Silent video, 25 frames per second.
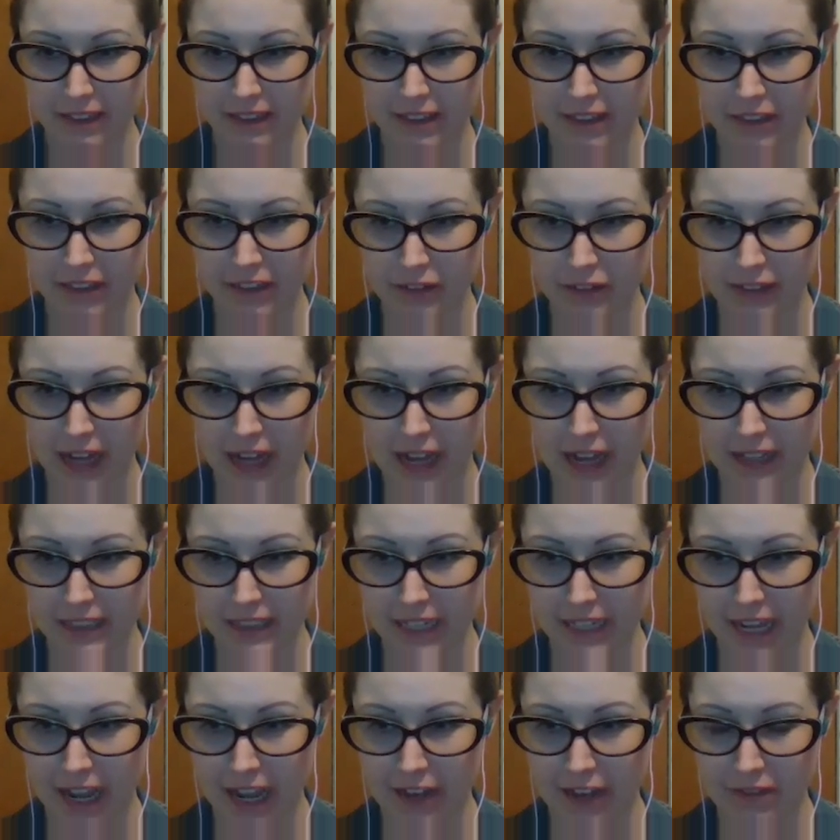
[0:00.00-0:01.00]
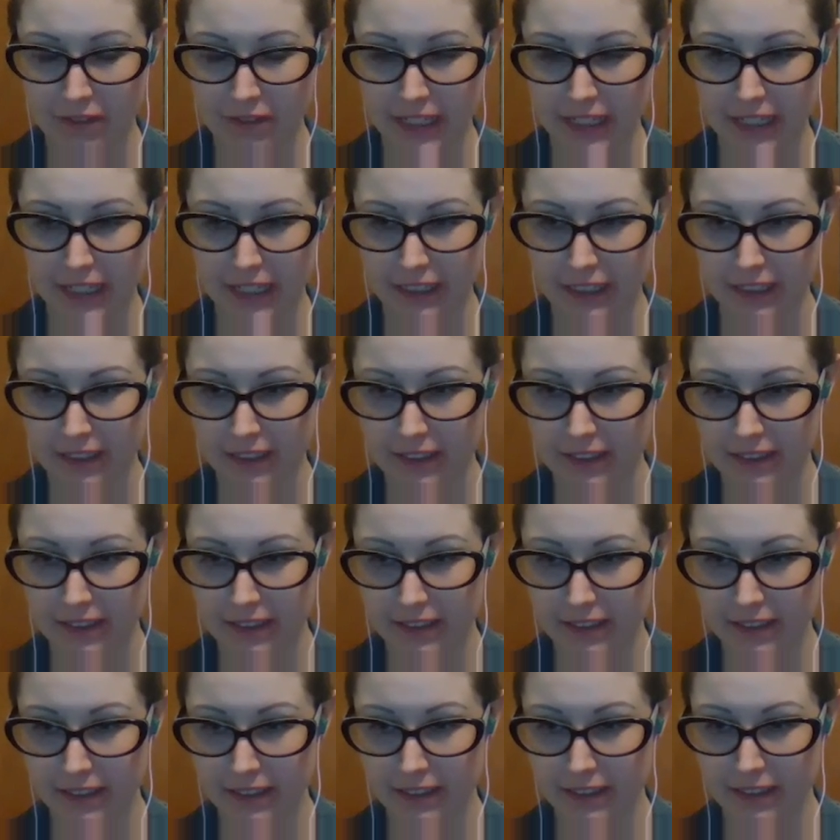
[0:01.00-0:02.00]
Not having
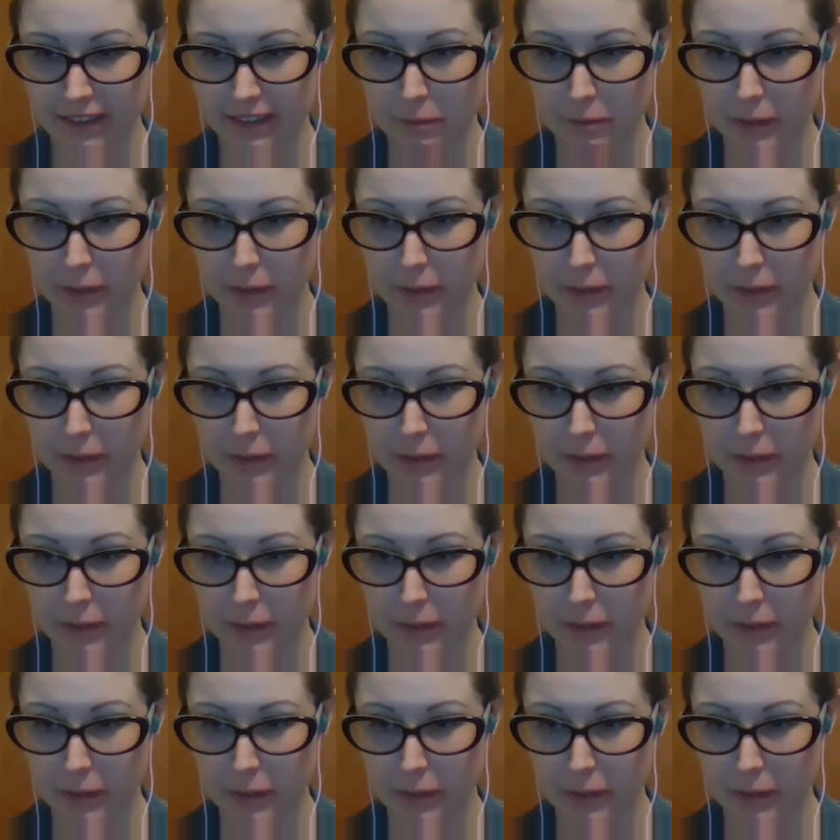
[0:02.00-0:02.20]
the